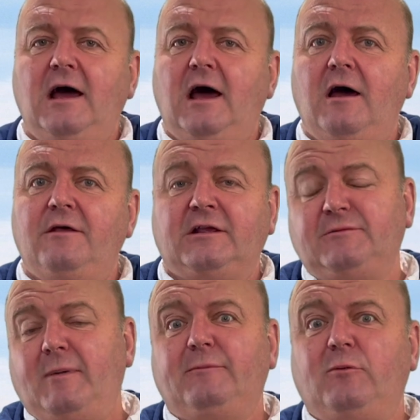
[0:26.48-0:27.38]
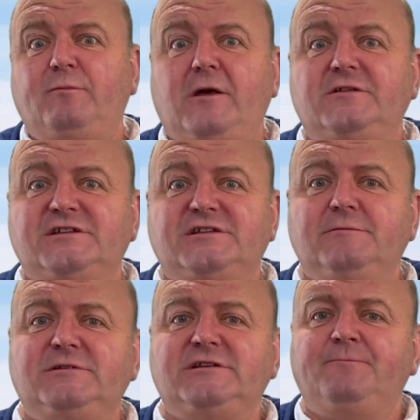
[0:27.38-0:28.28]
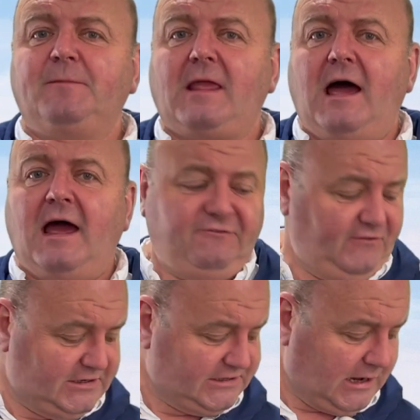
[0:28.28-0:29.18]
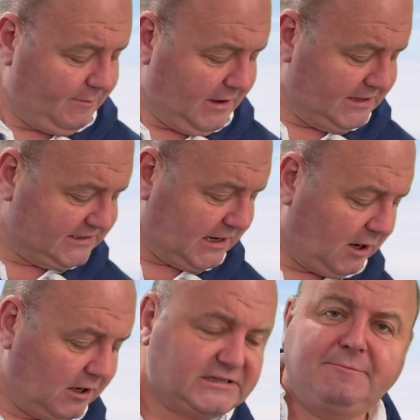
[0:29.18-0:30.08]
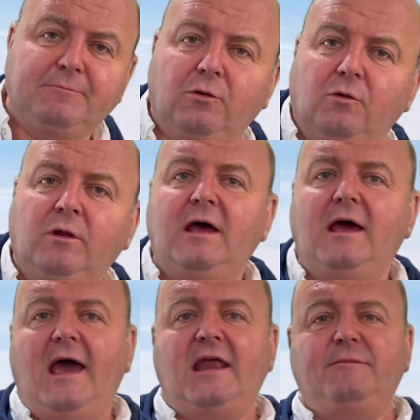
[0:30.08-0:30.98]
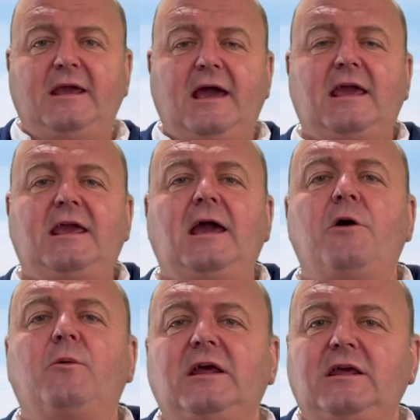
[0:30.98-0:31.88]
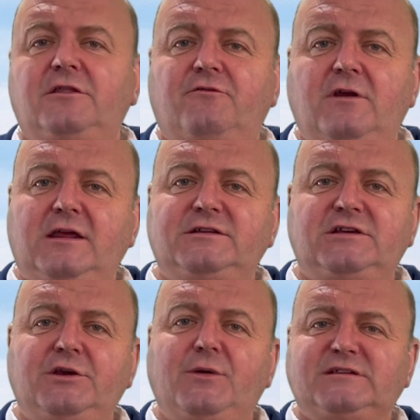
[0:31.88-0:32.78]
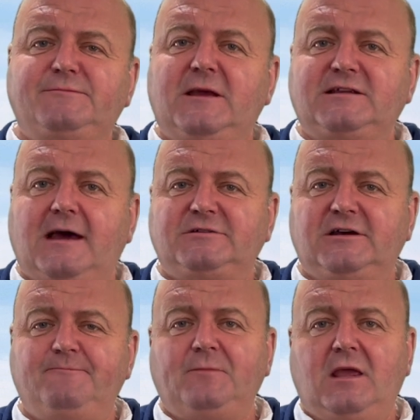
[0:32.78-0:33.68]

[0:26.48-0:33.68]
They're compatible with both systems, and first up is our simple NMEA 0183 to USB adapter.